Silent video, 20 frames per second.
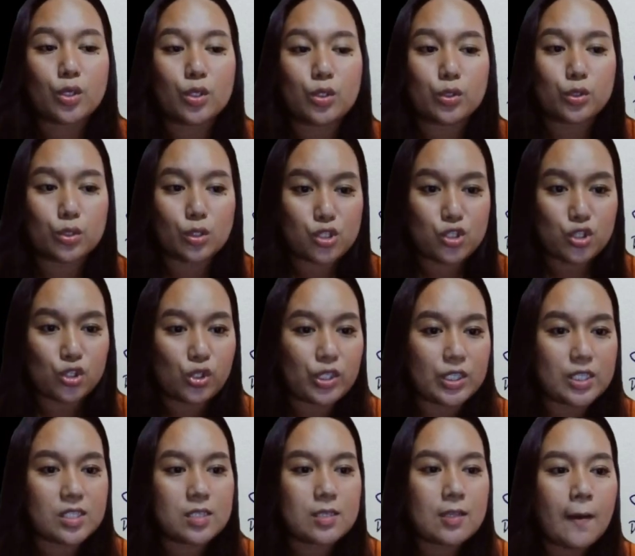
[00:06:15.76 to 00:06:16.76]

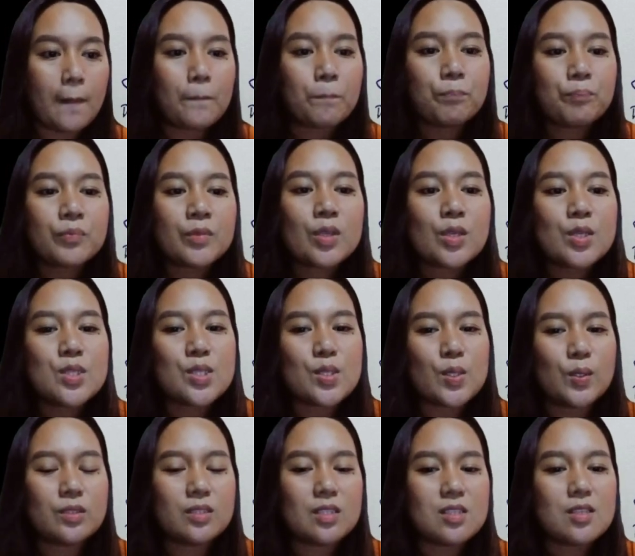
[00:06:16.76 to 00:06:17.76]
cultures.
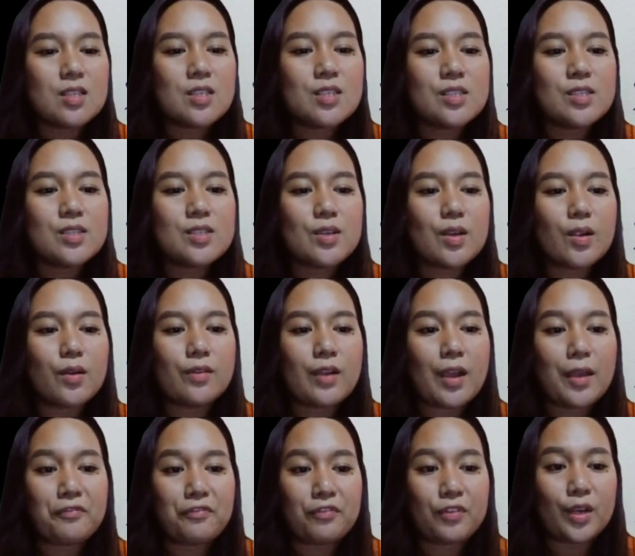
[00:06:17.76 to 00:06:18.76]
So this is
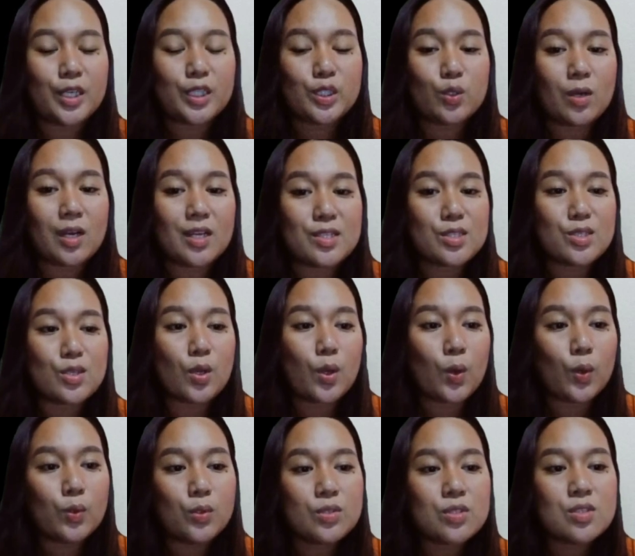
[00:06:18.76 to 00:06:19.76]
referred to as
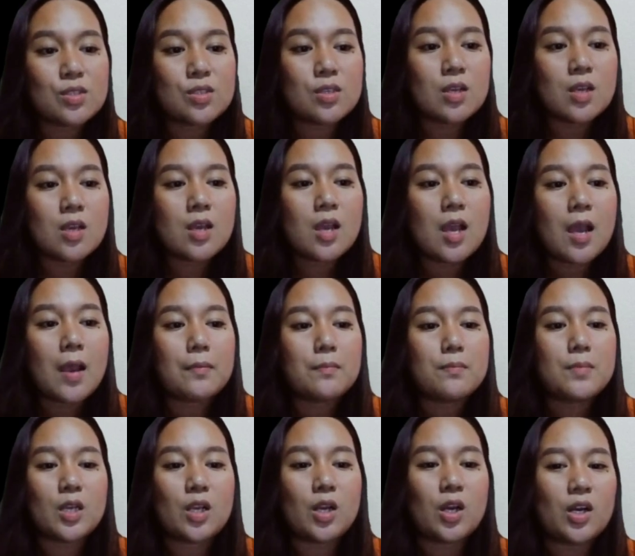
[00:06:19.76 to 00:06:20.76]
codes
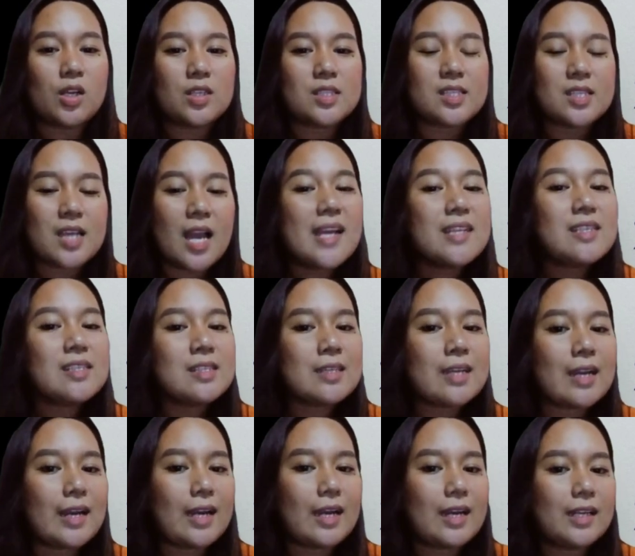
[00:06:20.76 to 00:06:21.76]
because signs
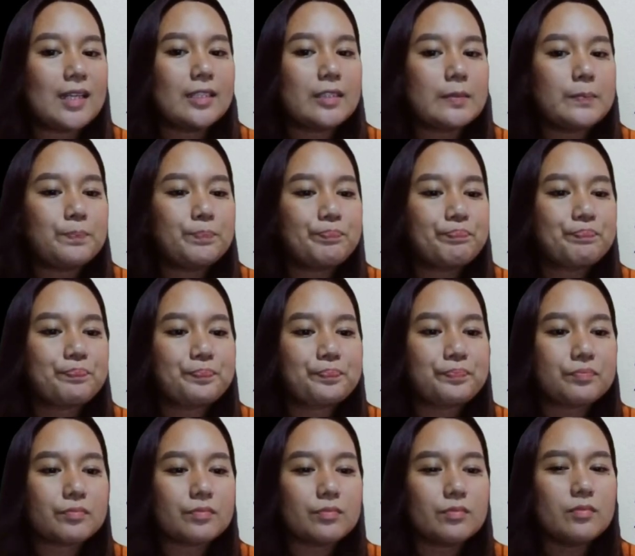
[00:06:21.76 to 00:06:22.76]
can
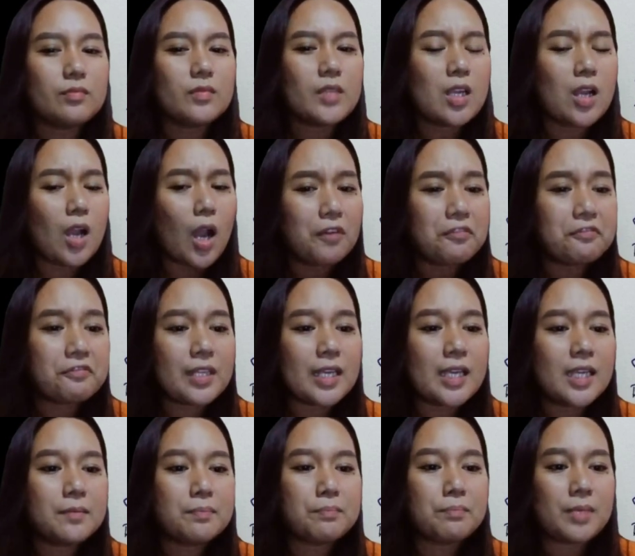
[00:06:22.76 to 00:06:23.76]

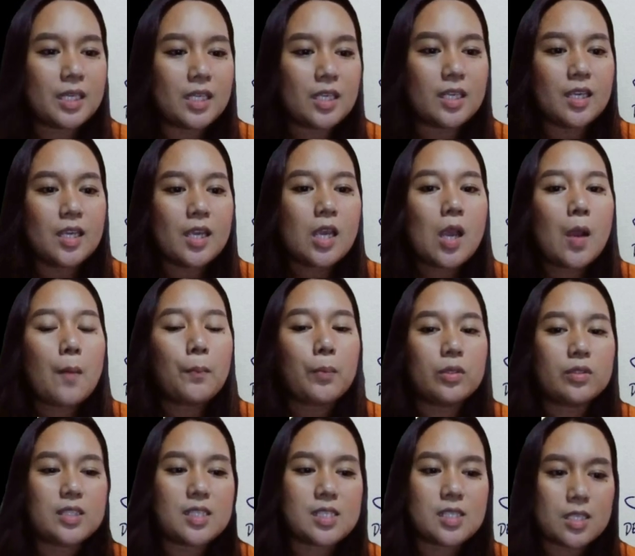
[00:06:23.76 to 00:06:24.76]
often be
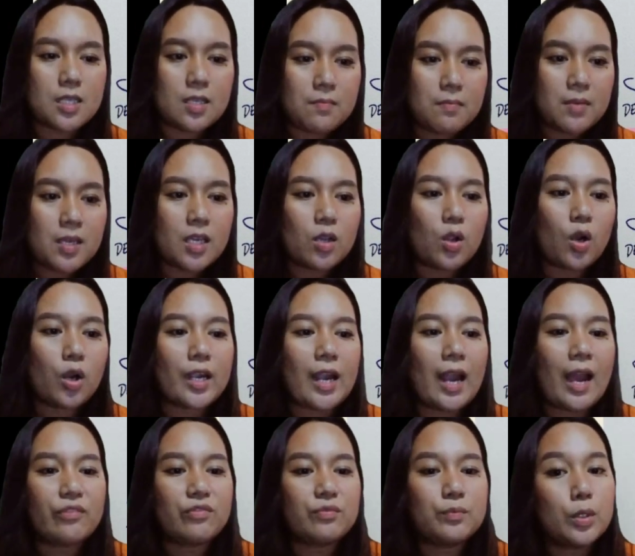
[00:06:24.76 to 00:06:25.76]
polysemic
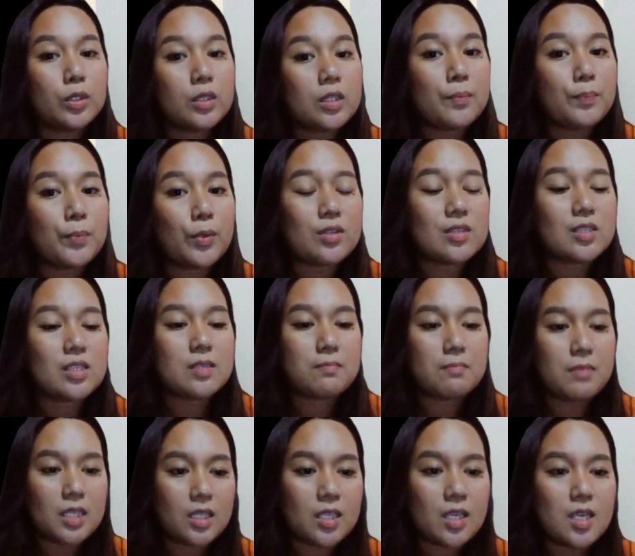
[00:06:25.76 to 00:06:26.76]
or have multiple
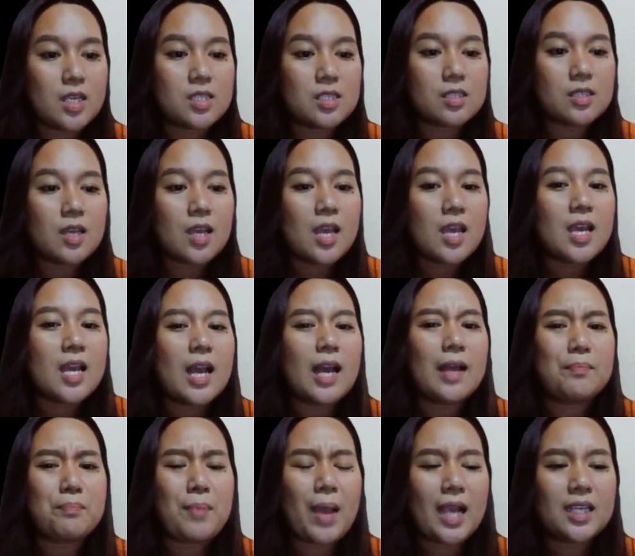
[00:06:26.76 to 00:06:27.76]
meanings.
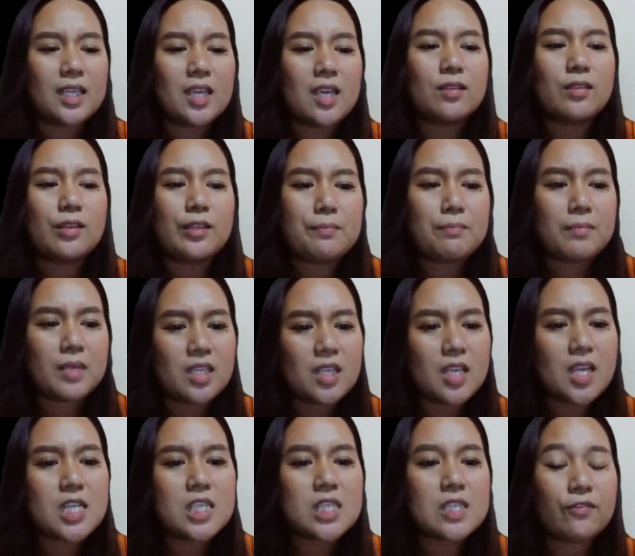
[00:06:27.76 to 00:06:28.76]
Unpacking their
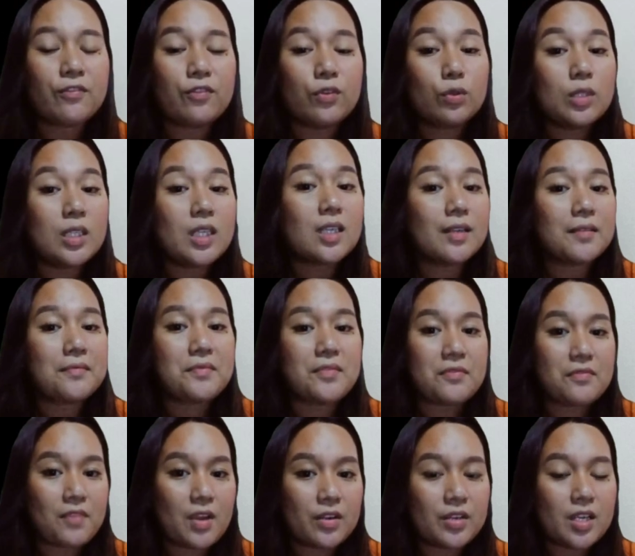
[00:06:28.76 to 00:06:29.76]
meanings fully can be
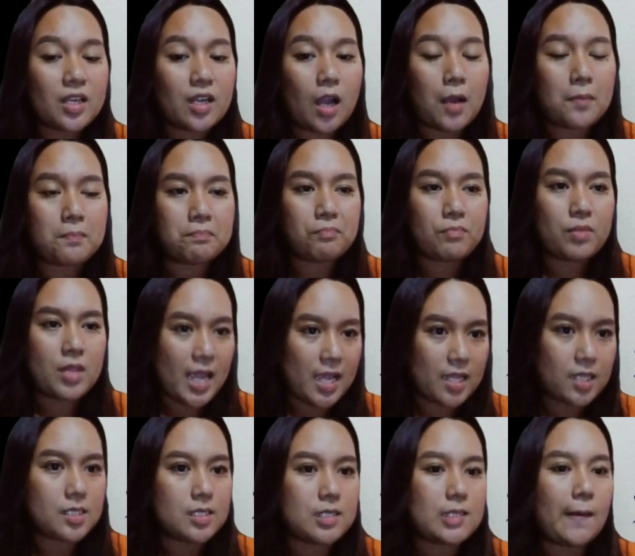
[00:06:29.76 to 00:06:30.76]
very
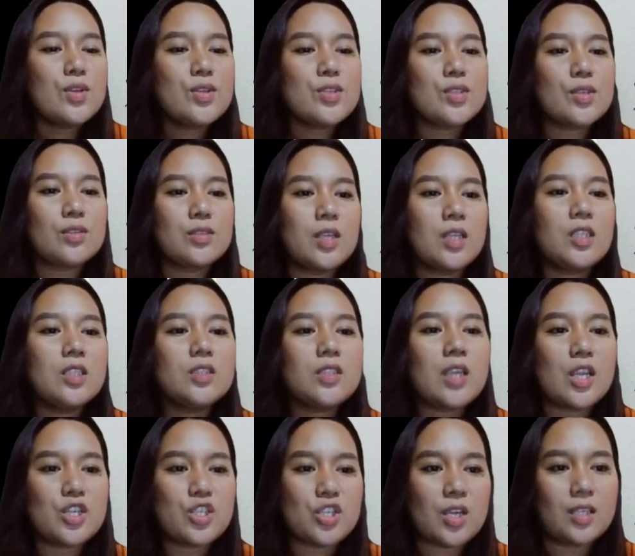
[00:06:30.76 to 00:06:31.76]
complex. So
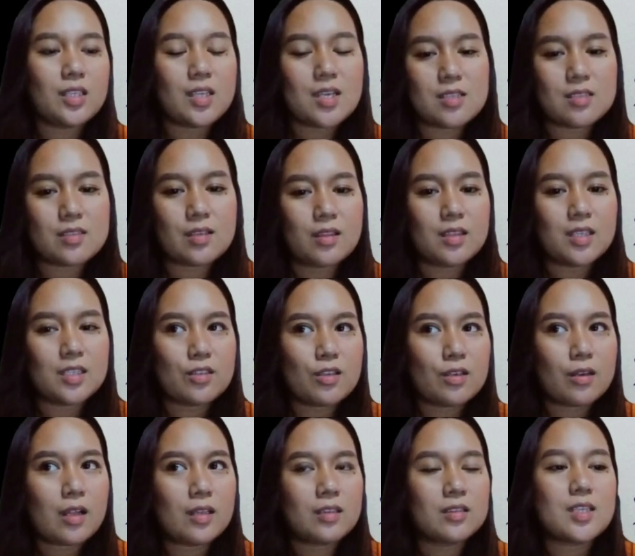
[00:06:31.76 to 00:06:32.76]
denotation is the
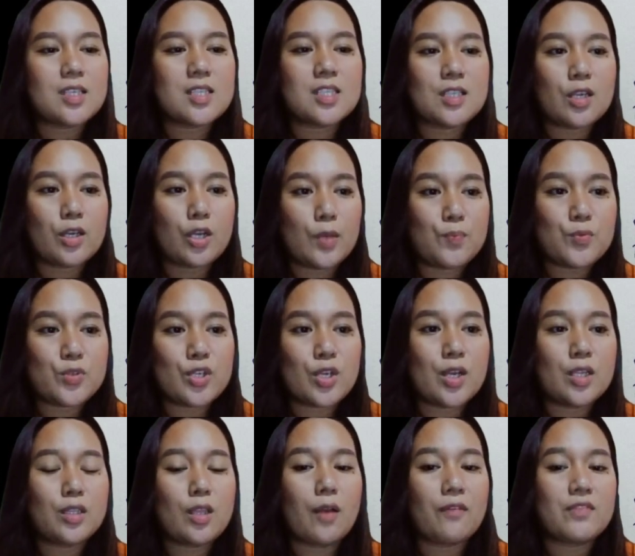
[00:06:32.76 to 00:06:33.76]
literal
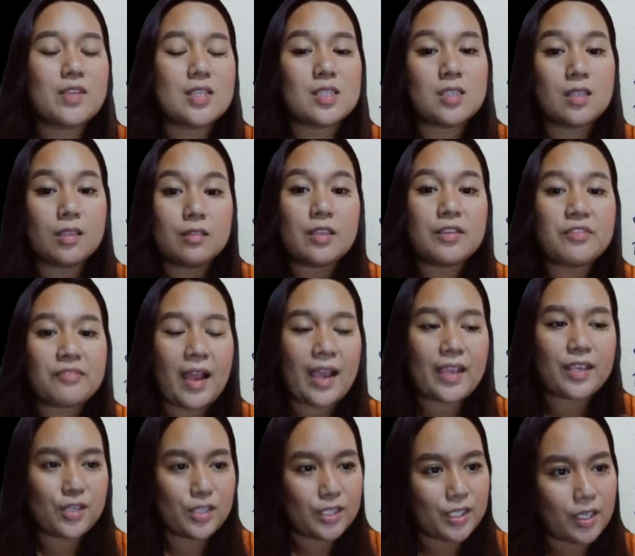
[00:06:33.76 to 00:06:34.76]
description of the
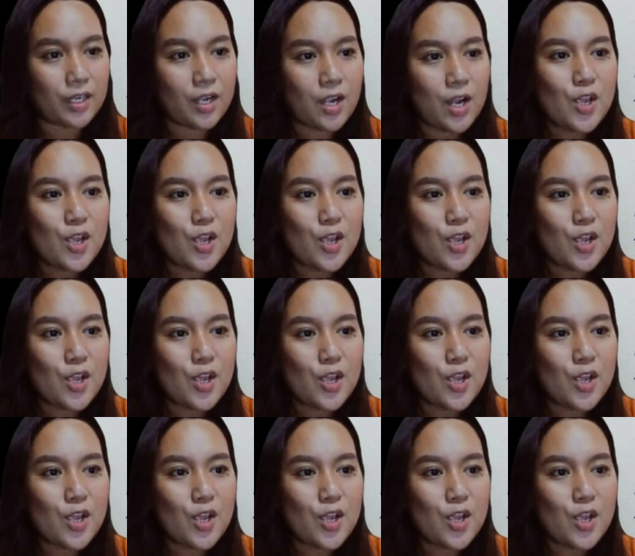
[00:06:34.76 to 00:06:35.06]
signifier.